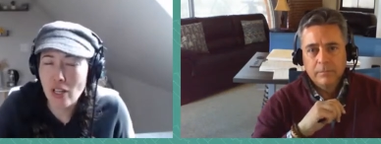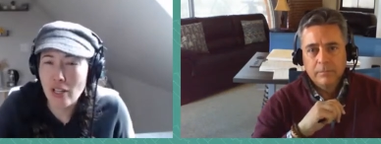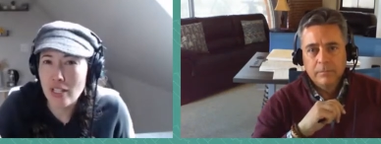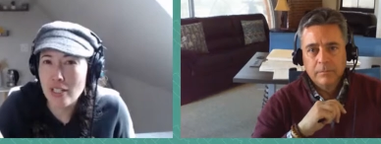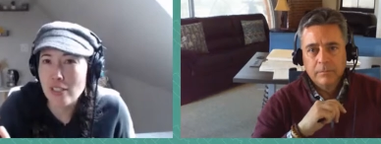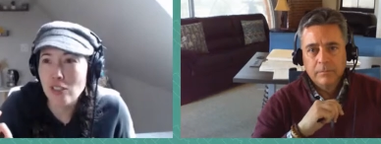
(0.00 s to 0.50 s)
Speaker 1: lot
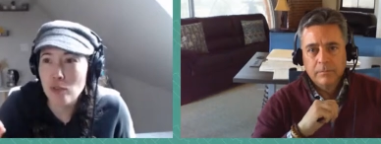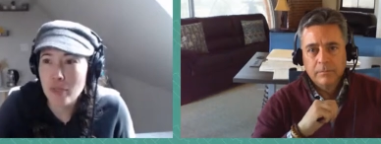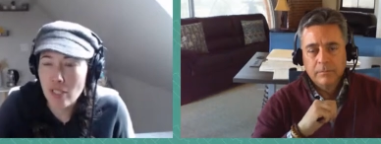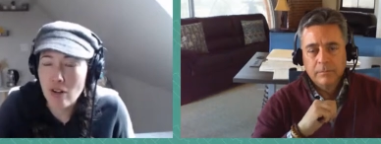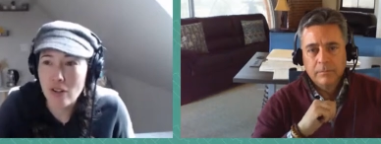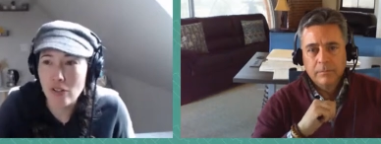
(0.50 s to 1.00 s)
it's a little bit
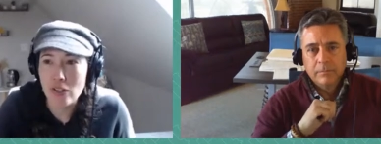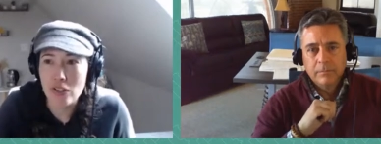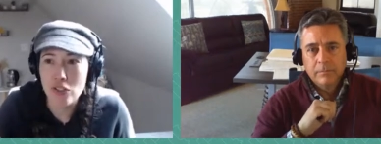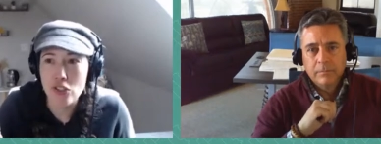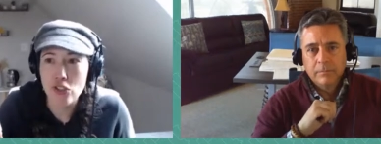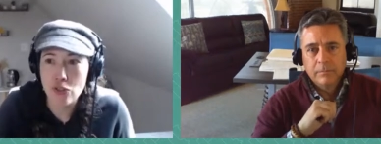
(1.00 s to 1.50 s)
harder
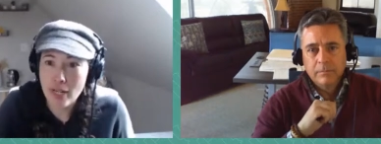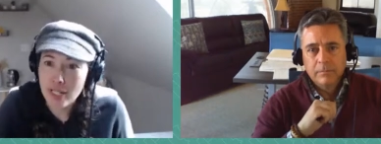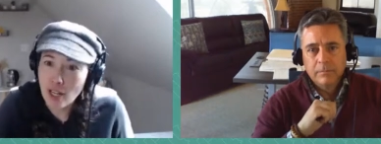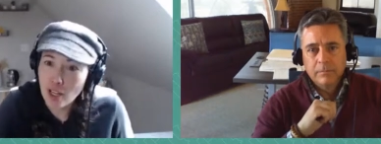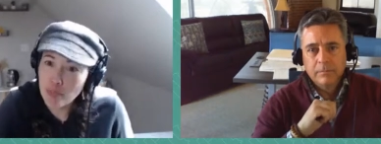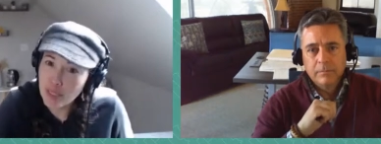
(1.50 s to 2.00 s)
to train
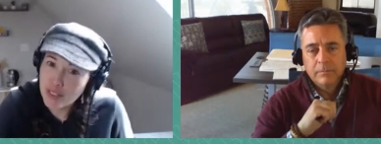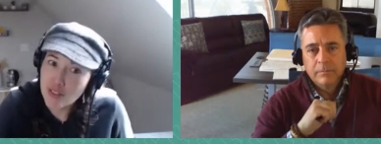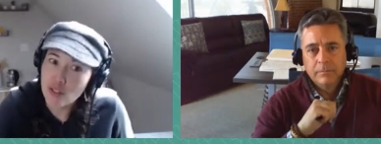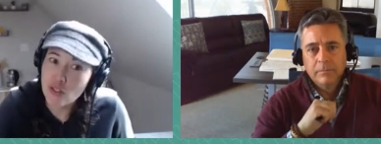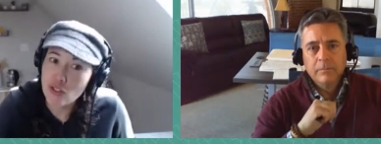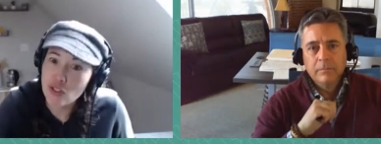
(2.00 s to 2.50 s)
on because
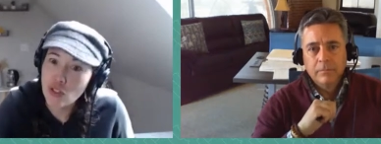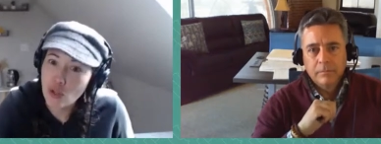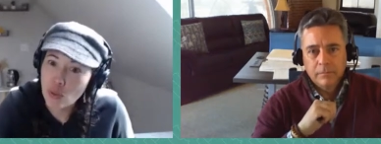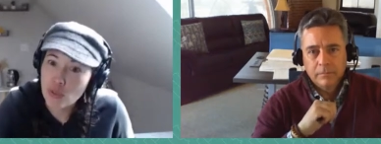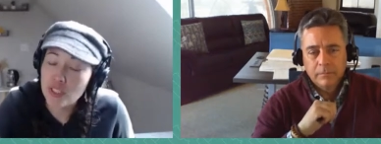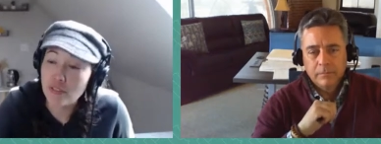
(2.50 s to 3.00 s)
it's
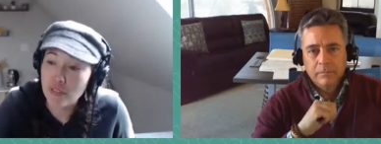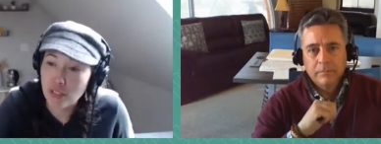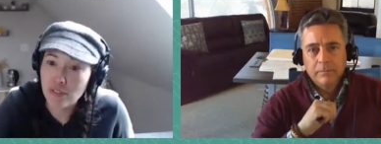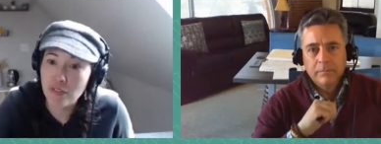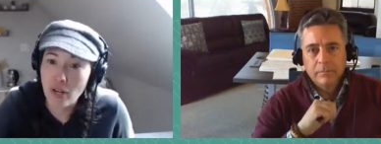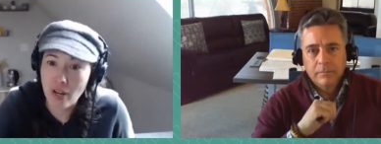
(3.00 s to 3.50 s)
so
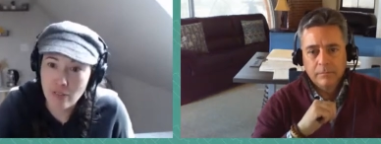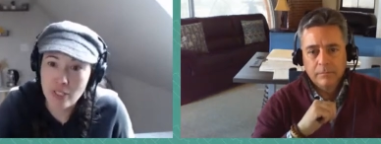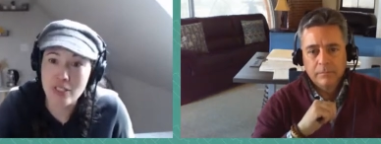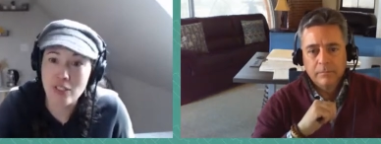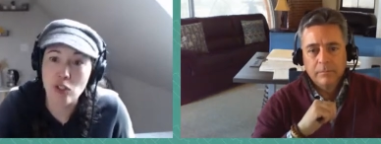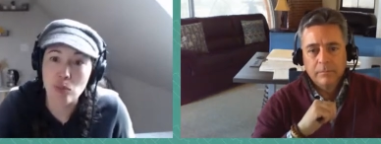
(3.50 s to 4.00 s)
different for every
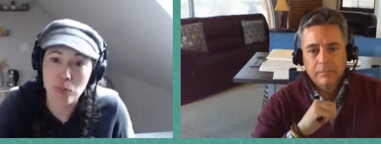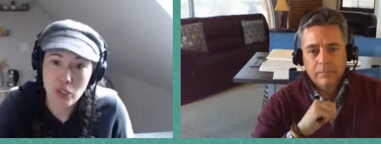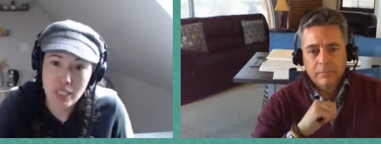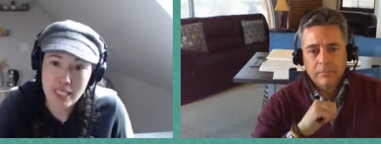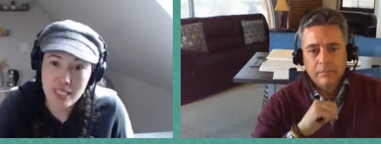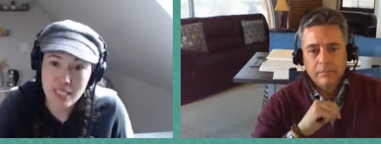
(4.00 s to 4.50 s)
single
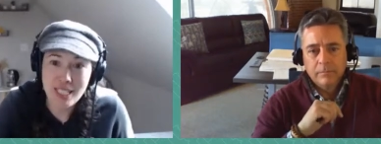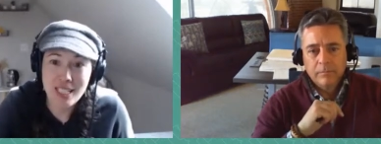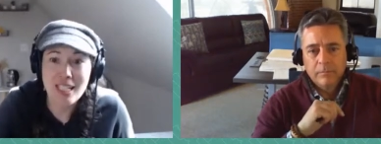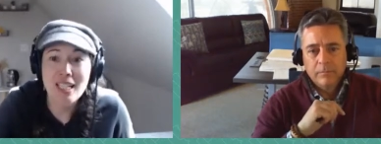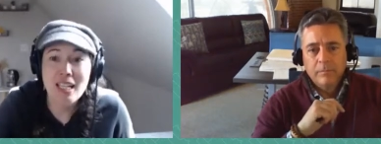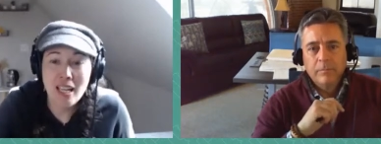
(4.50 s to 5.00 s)
booking
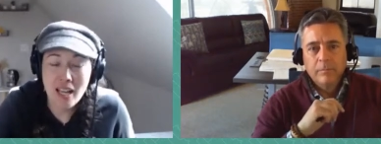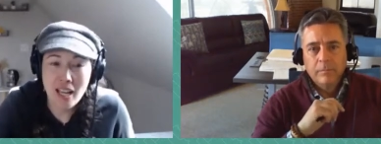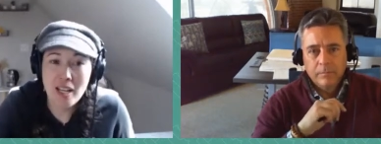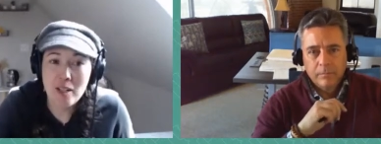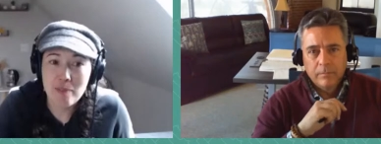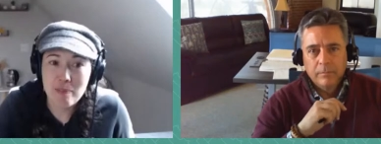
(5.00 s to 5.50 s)

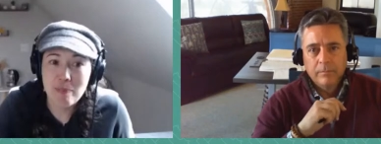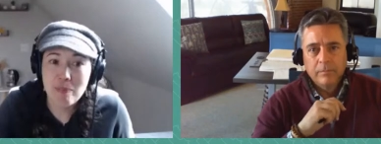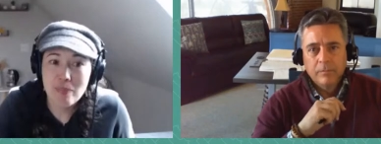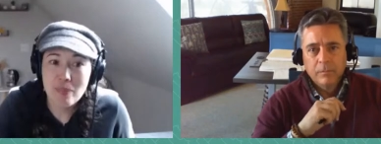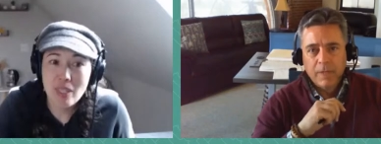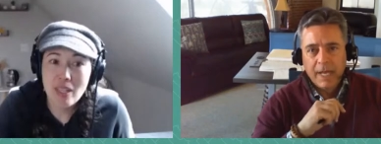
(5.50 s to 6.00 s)
um
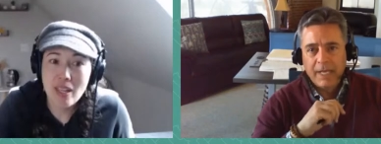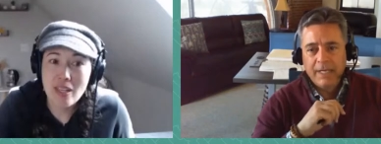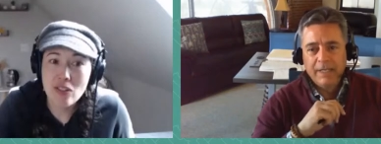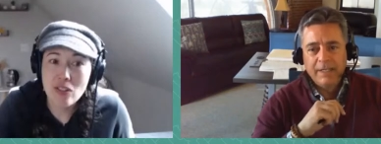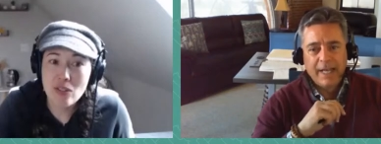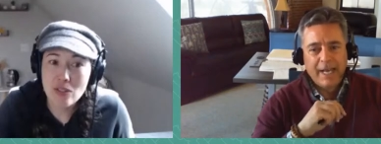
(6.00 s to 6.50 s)
Speaker 2: that
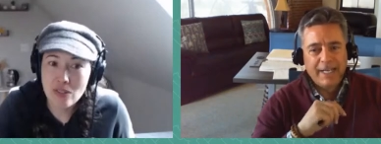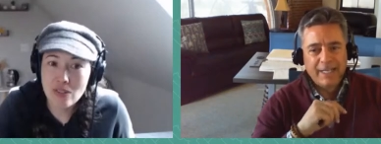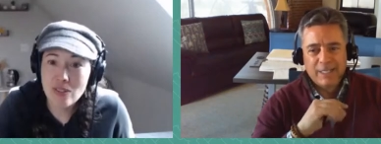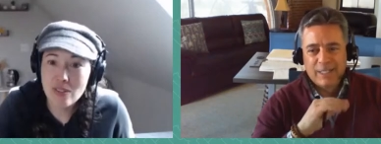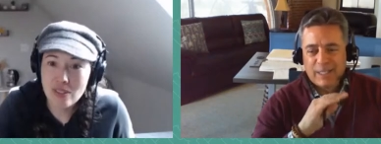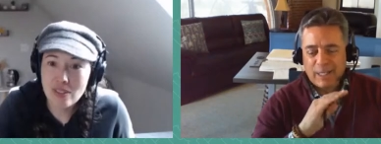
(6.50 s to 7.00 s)
and that
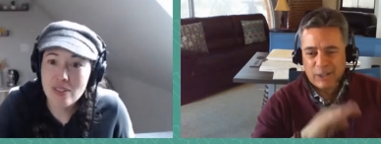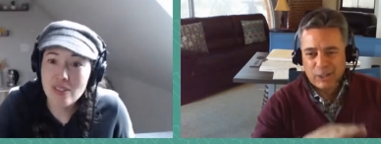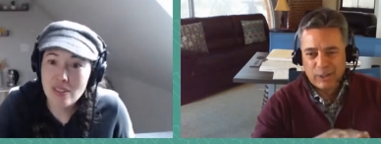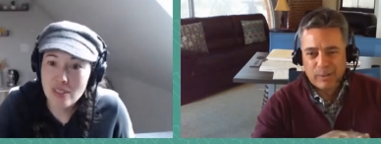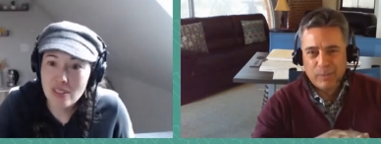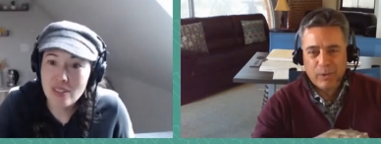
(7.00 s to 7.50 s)
is such a
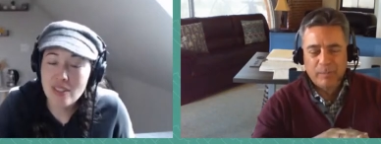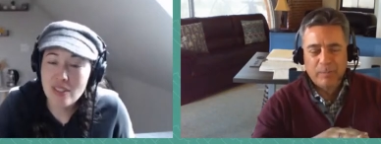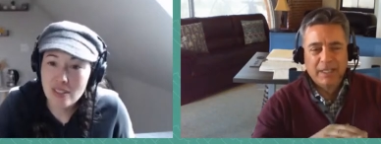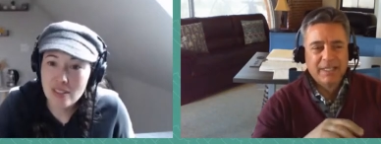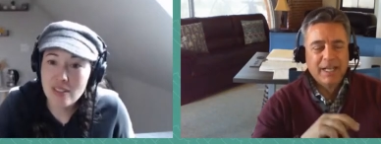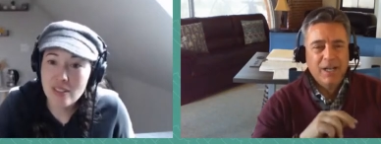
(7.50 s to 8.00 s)
good point
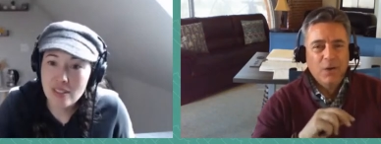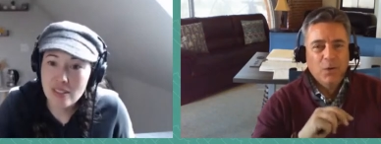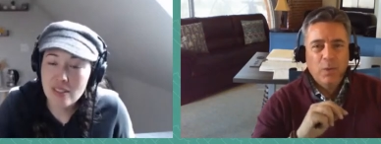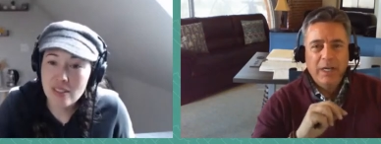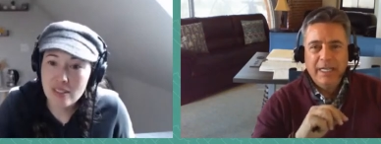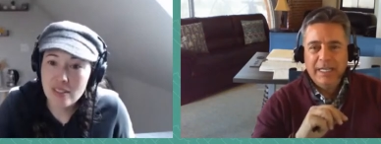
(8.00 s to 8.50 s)
because
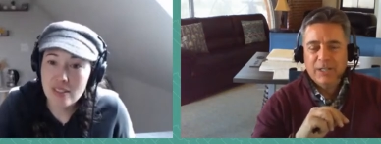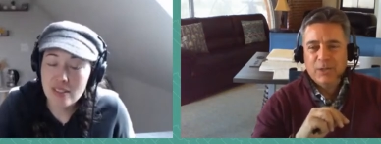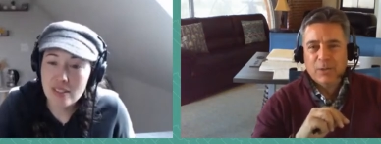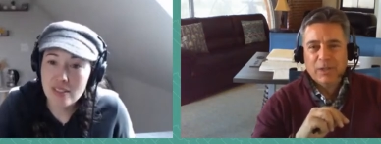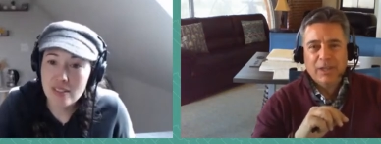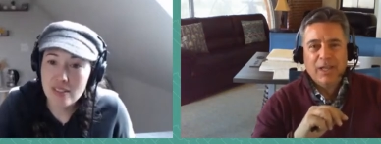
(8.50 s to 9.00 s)
we need to
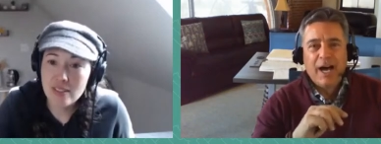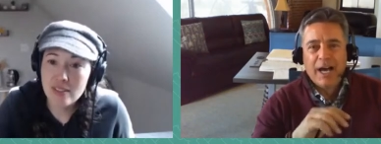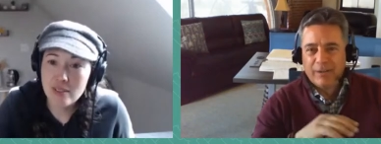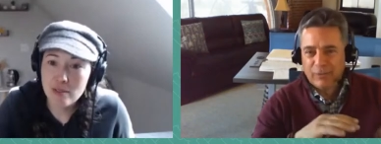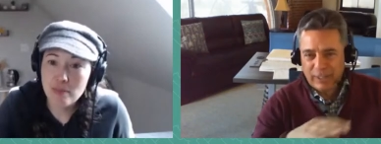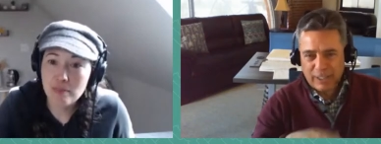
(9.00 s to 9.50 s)
do a
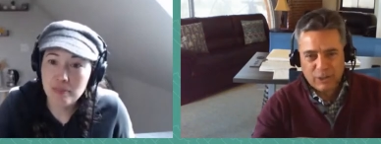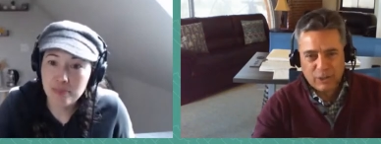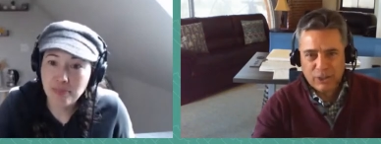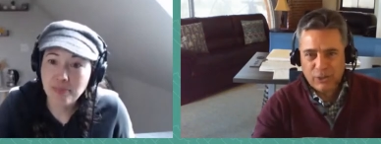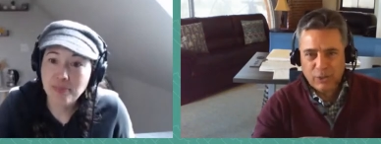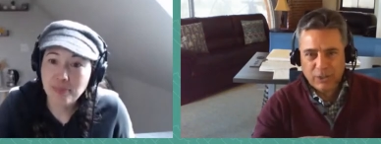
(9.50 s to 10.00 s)
lot of
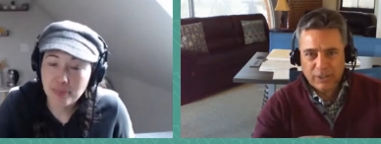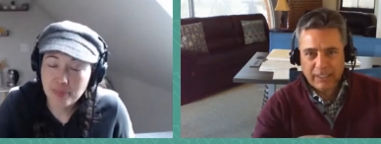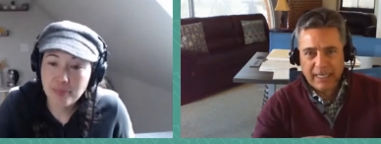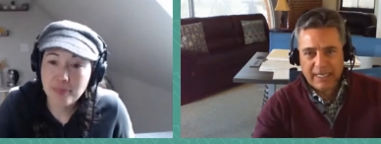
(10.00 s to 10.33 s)
research in order to